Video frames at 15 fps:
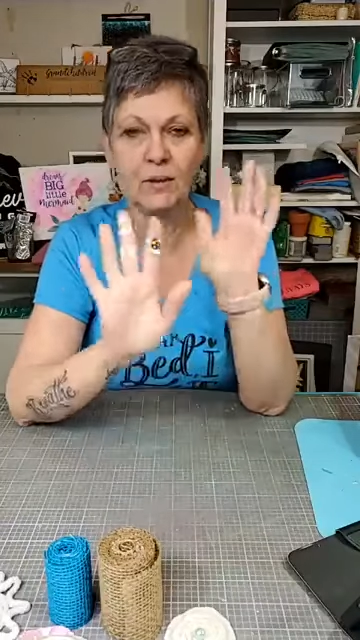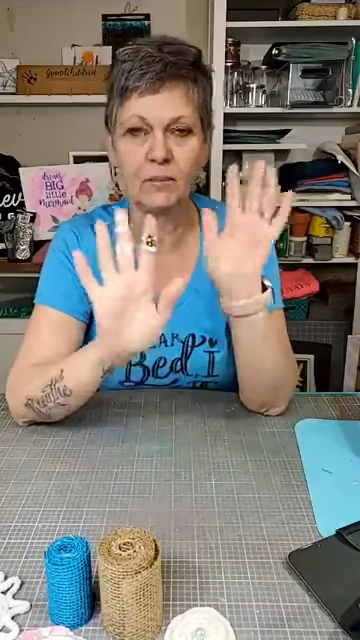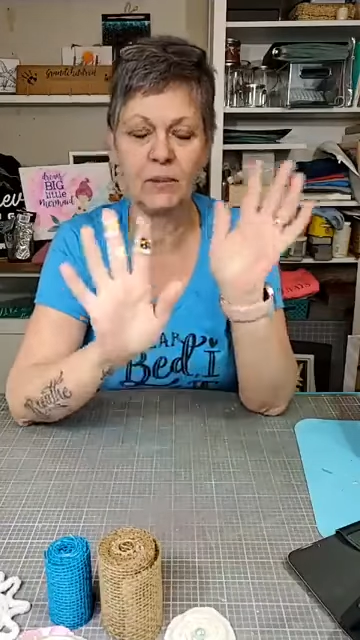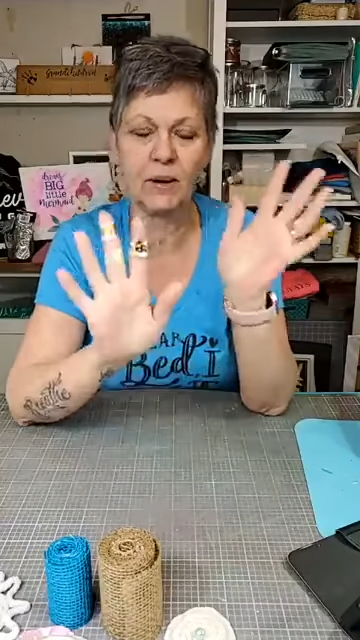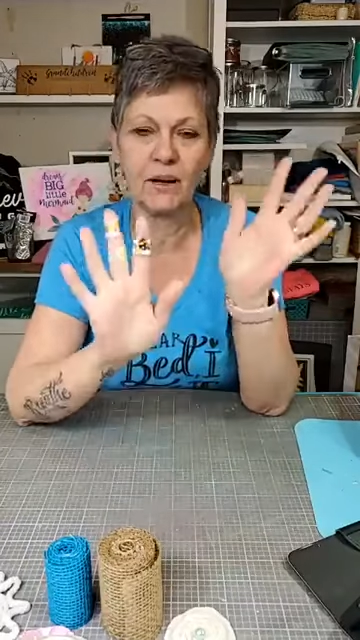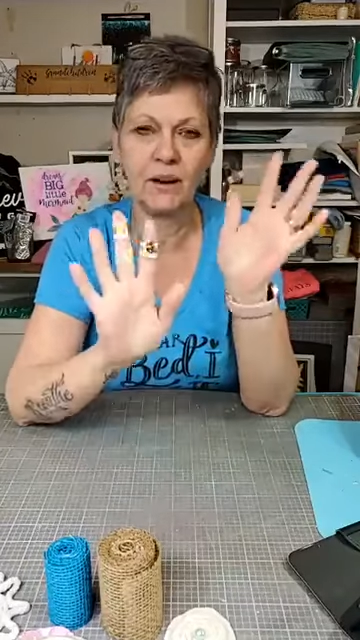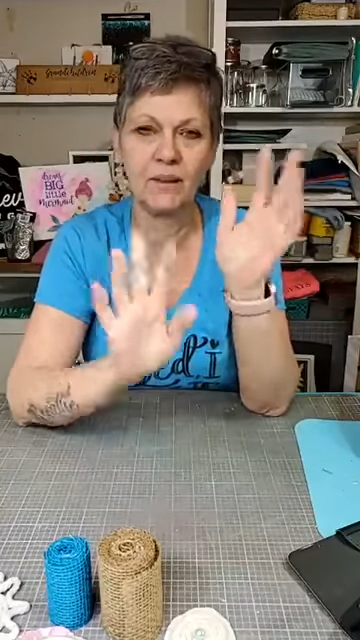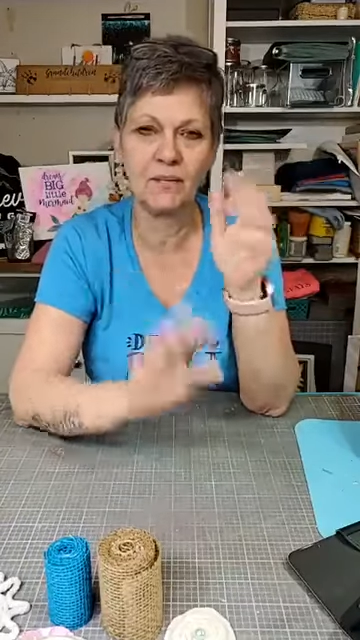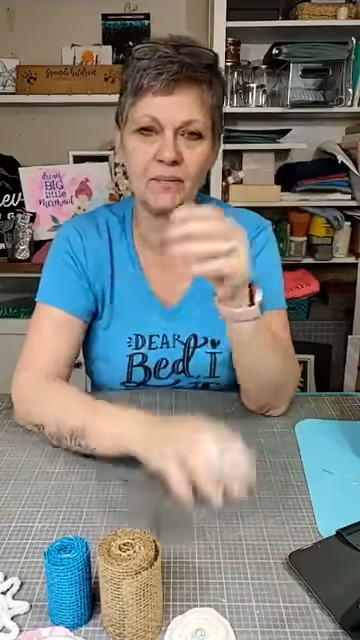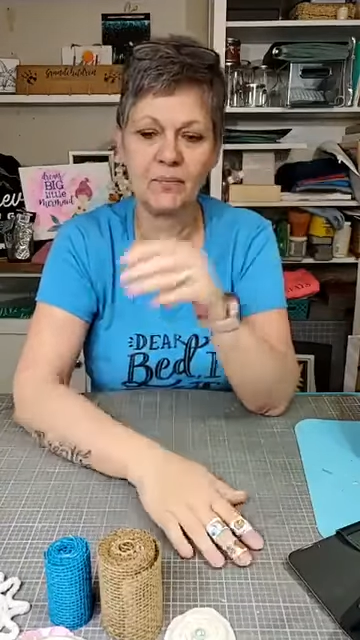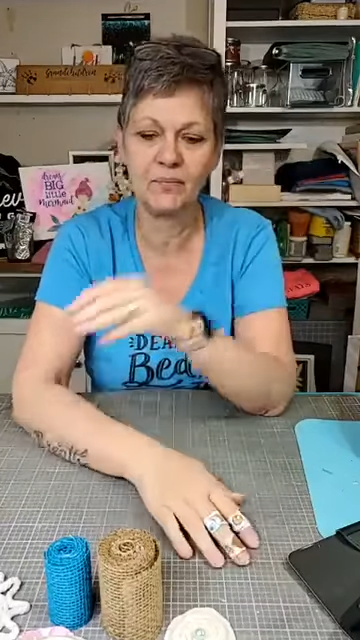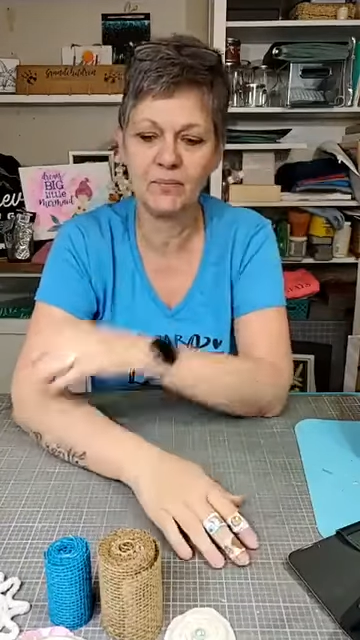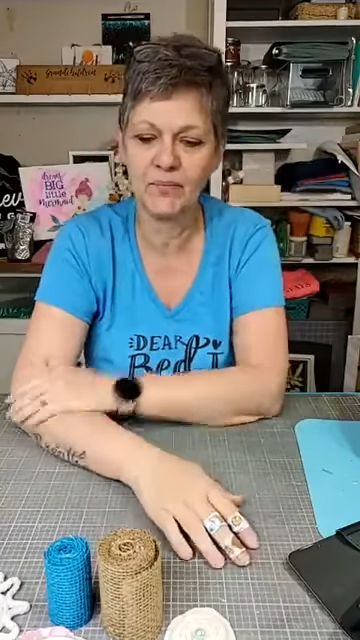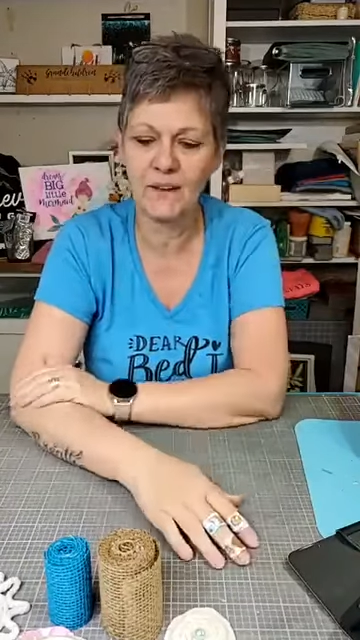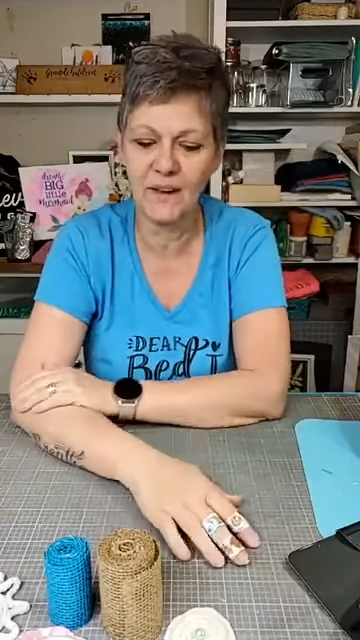but
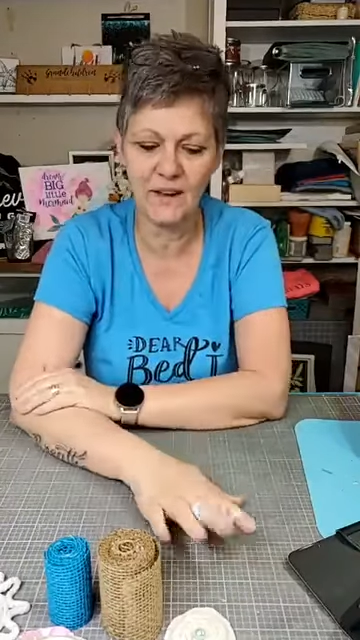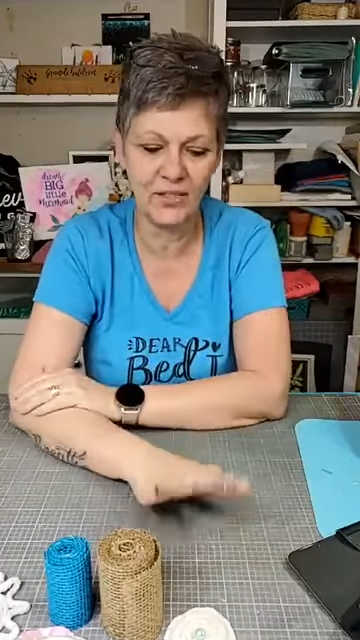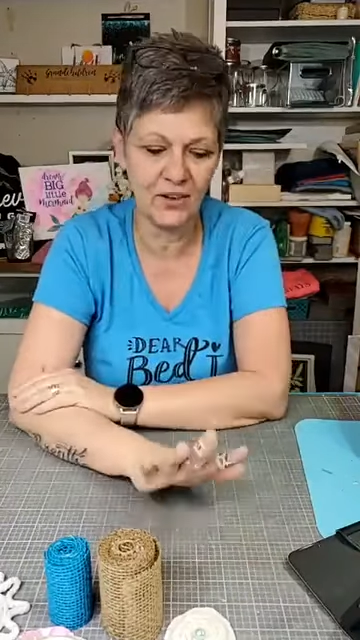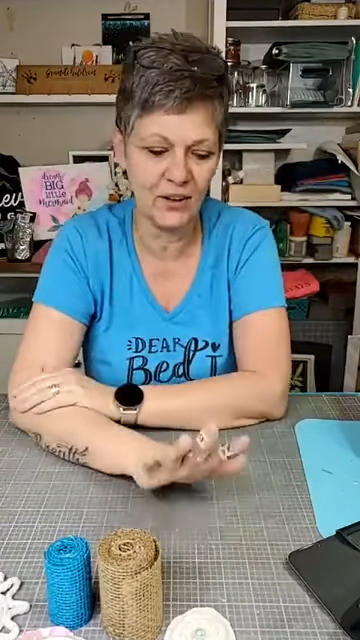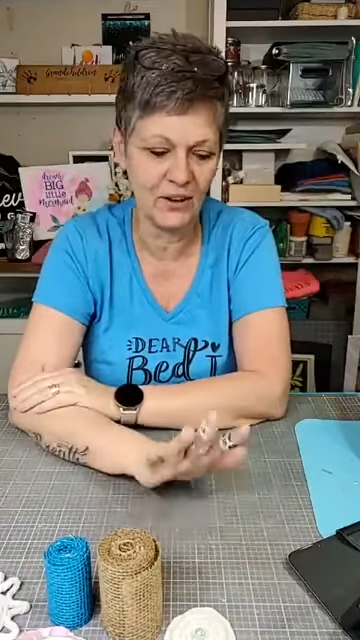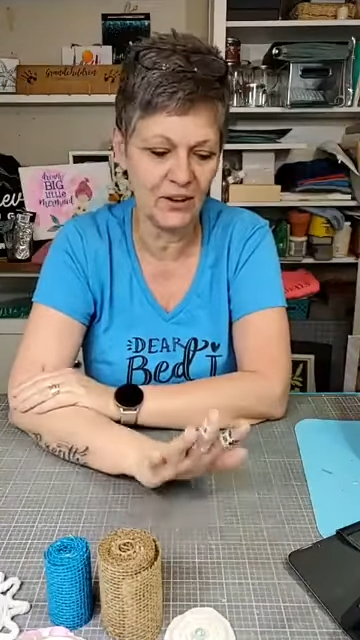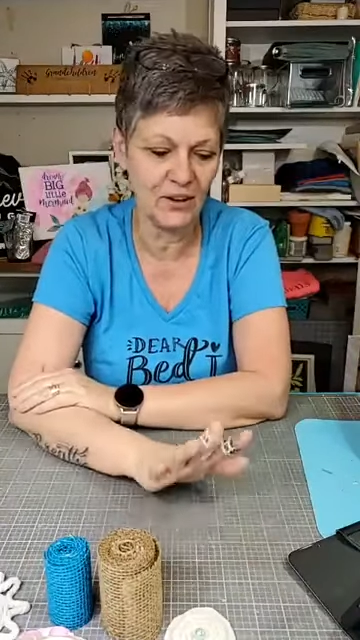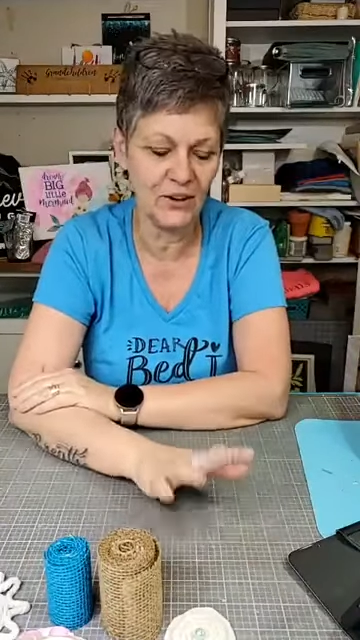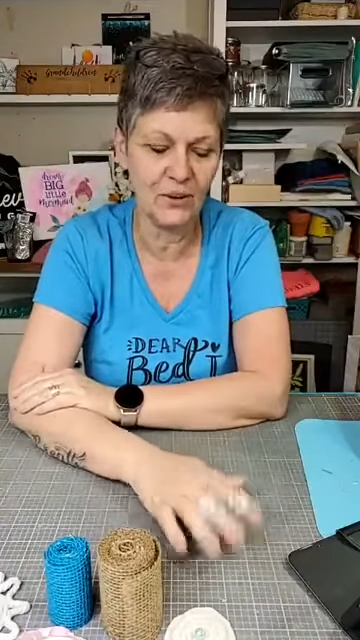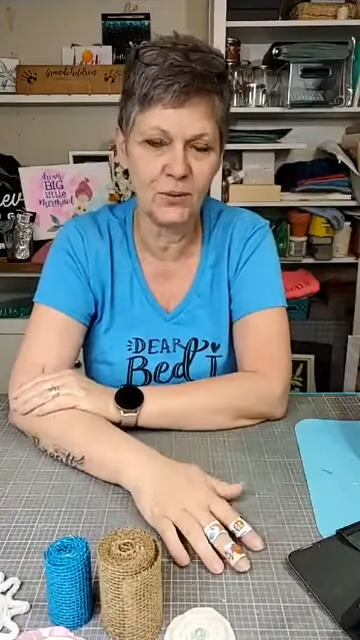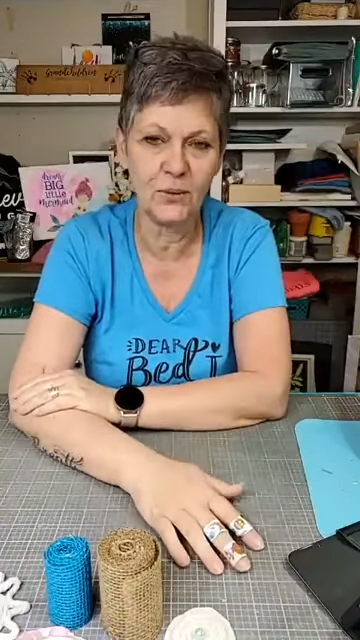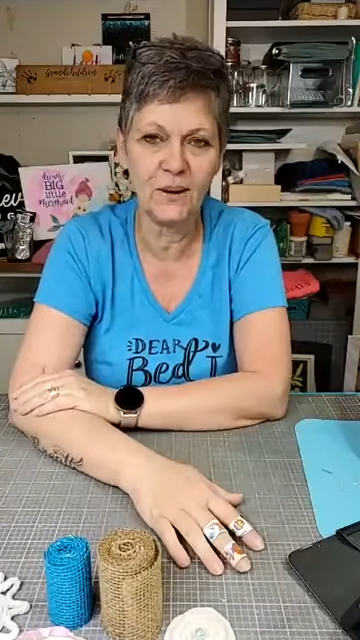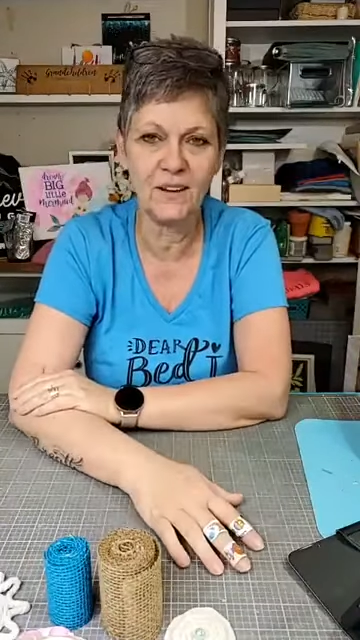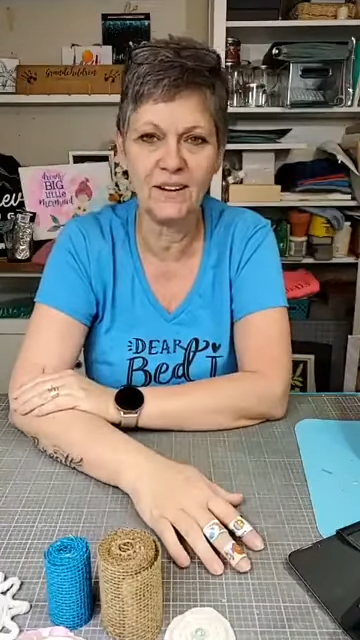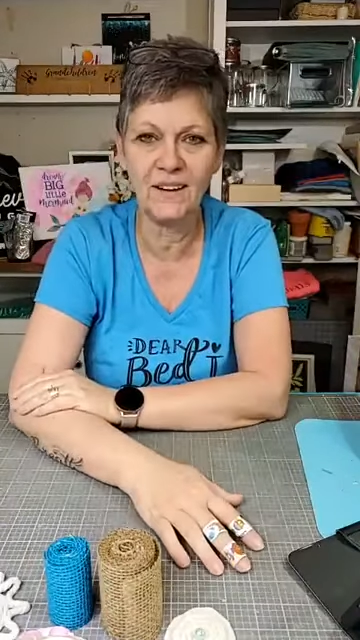I thought, you know
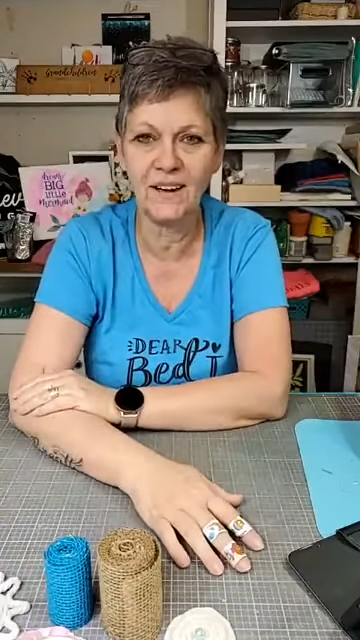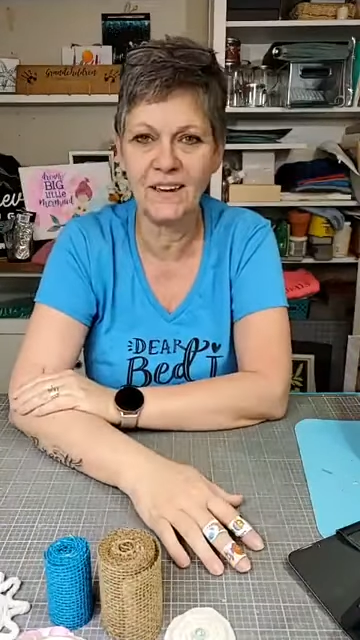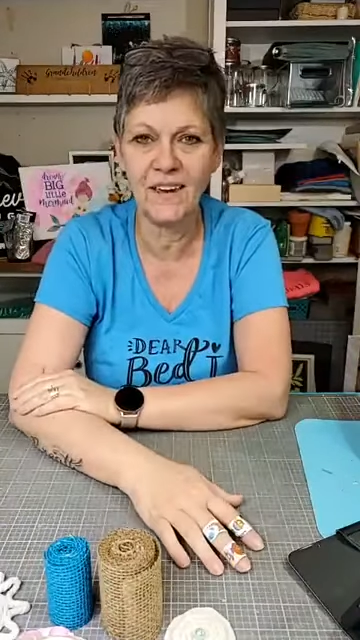what?